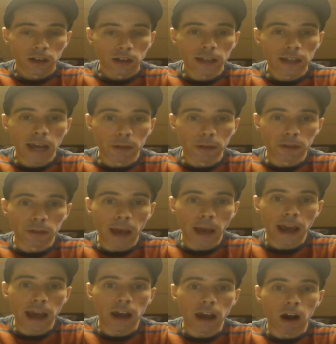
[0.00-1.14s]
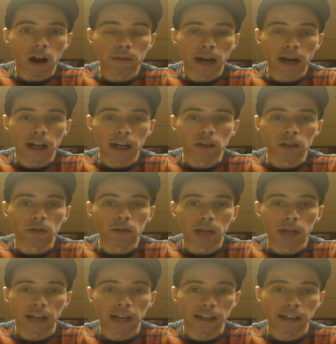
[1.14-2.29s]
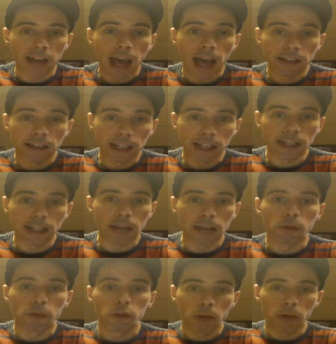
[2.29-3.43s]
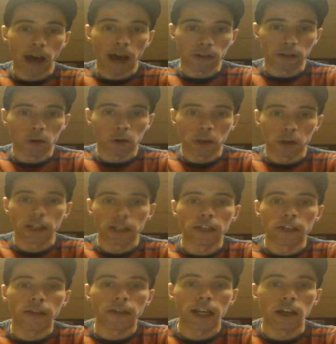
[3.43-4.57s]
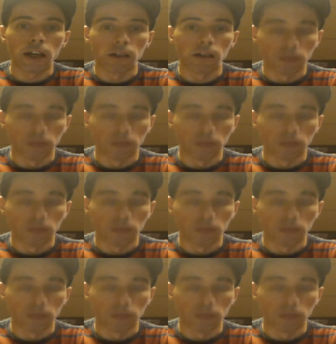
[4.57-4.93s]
Gamers Bay, our brand on Google Plus, as an example throughout the course of this video.